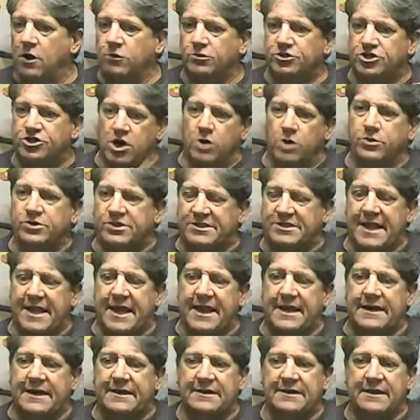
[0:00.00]
Joe's
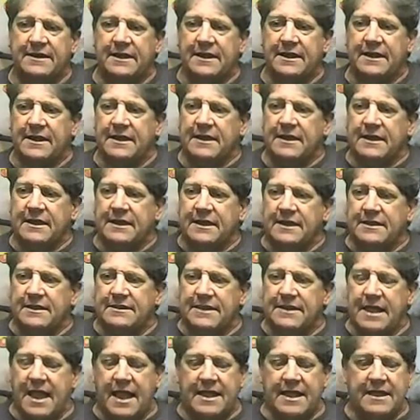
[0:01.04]
saying
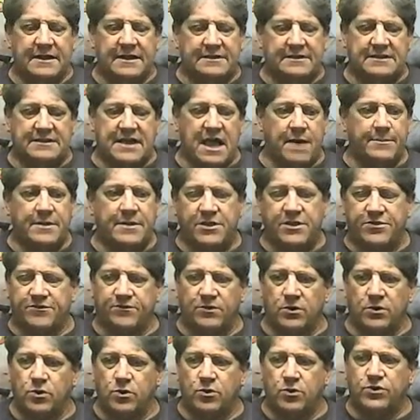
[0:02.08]
that it's coming
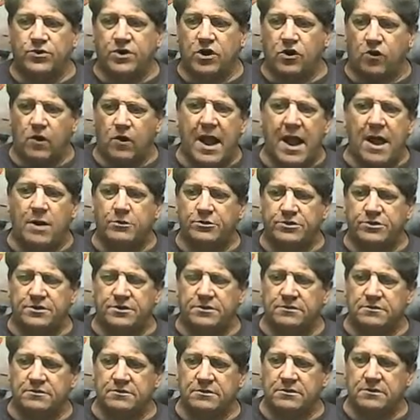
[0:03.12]
through the ground
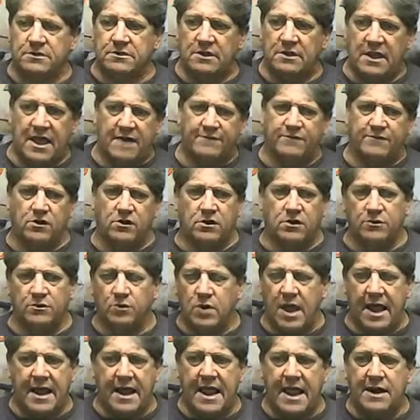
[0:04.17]
level,
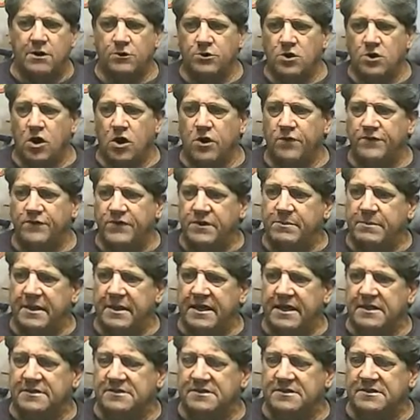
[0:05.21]
and I don't know if he
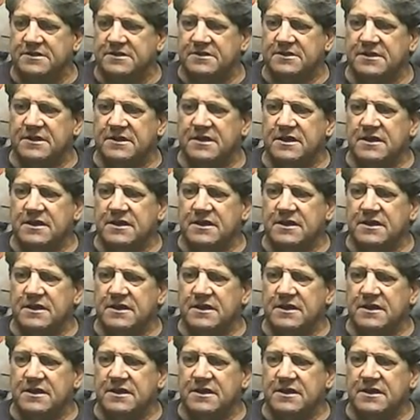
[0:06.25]
means.